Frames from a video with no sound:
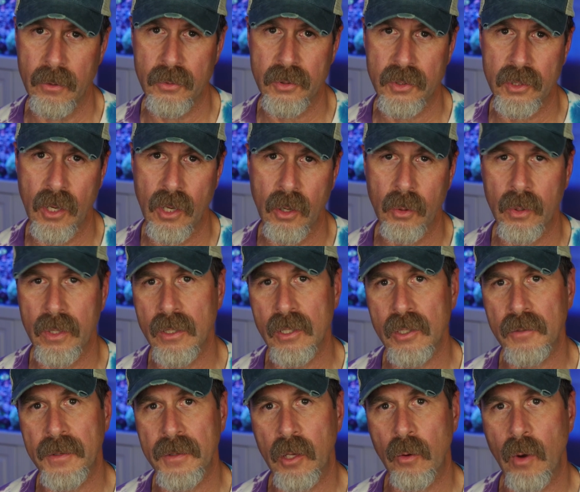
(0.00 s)
So in this
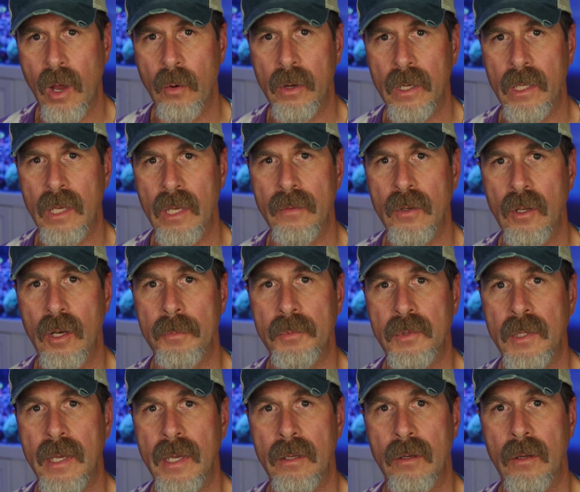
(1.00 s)
video I want to give an
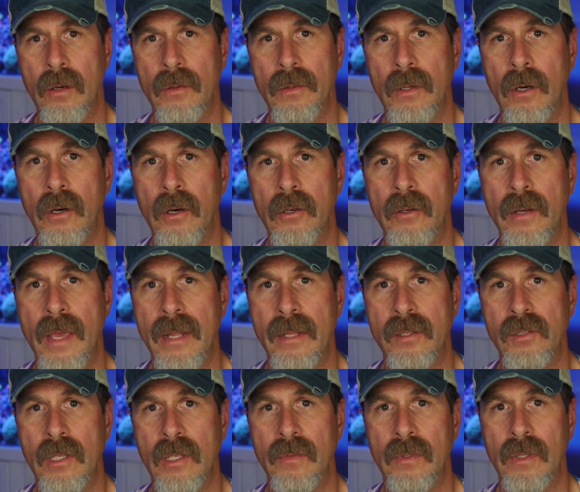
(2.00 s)
update on the
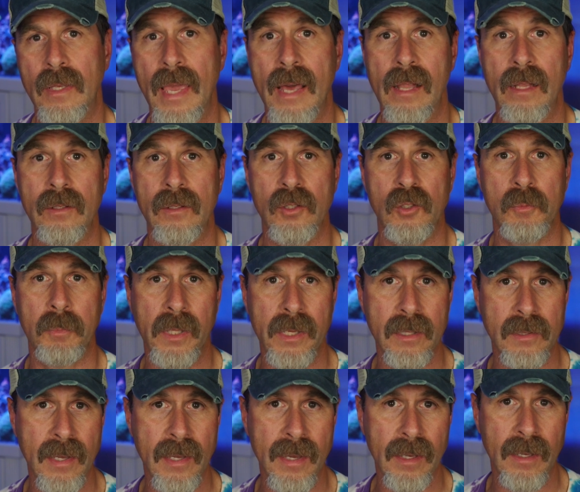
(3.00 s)
187 gallon display
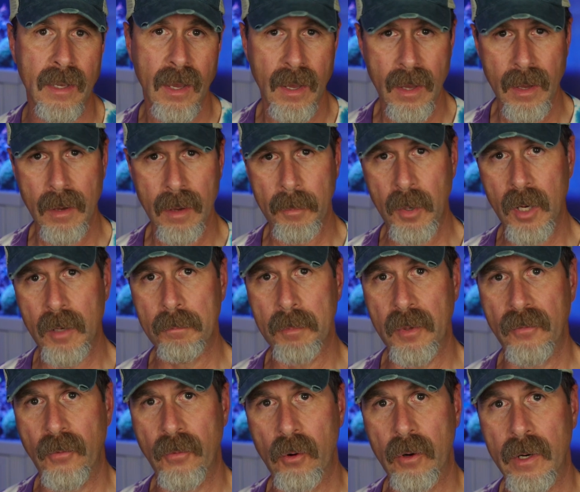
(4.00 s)
tank. But
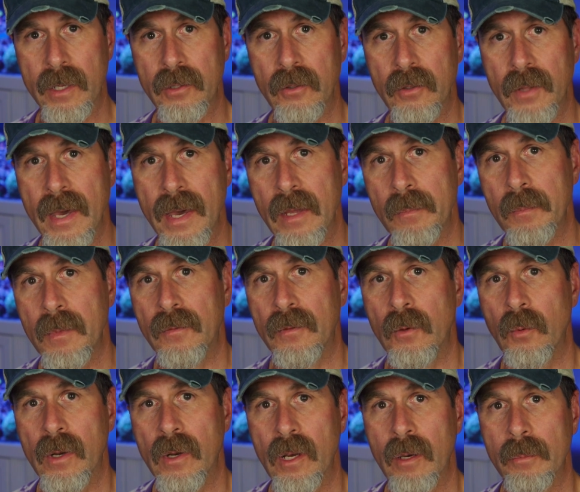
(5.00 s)
before I do that, if you
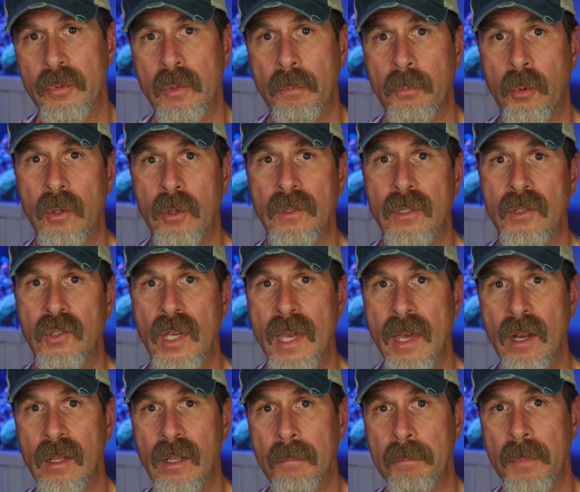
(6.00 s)
want to help support the
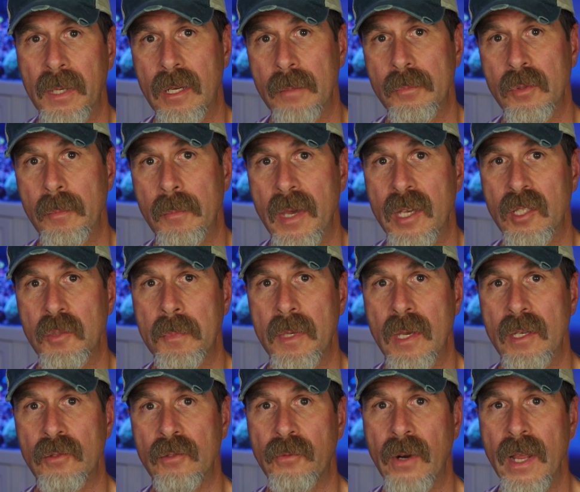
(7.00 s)
channel and pick up some
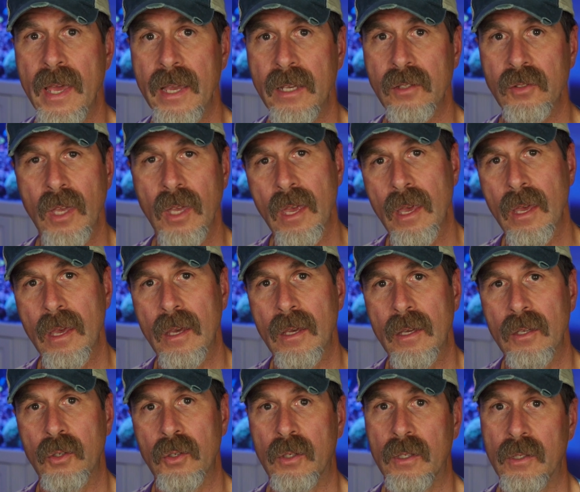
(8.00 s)
SPS frags,
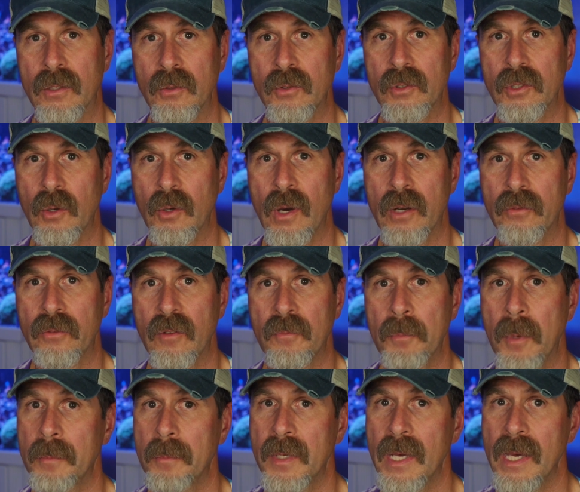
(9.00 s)
you can do so at
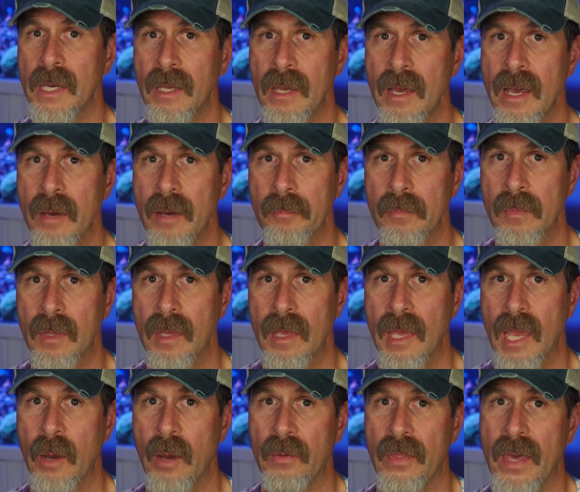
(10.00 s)
reefbum.com.
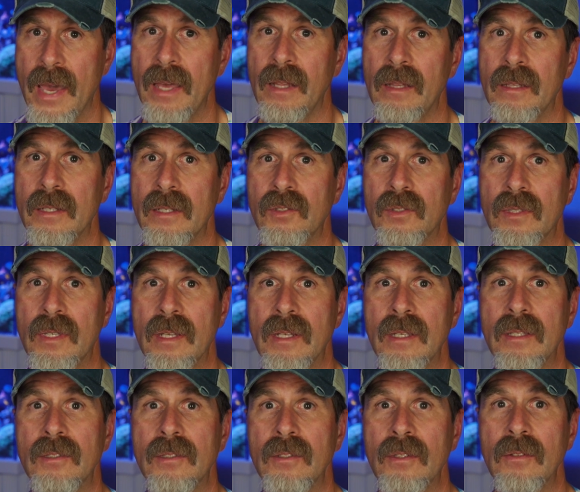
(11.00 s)
Now with that, let's get
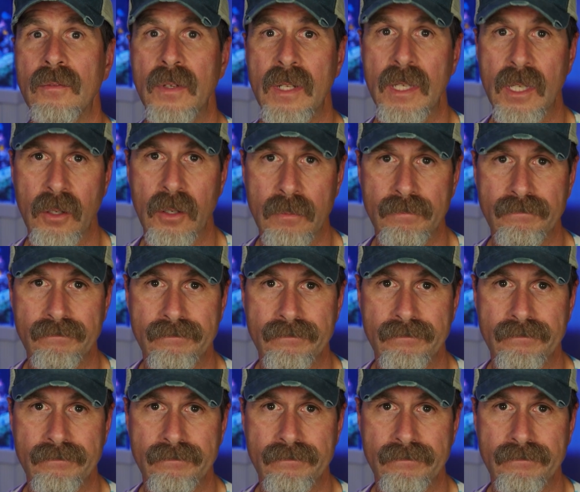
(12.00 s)
into the video.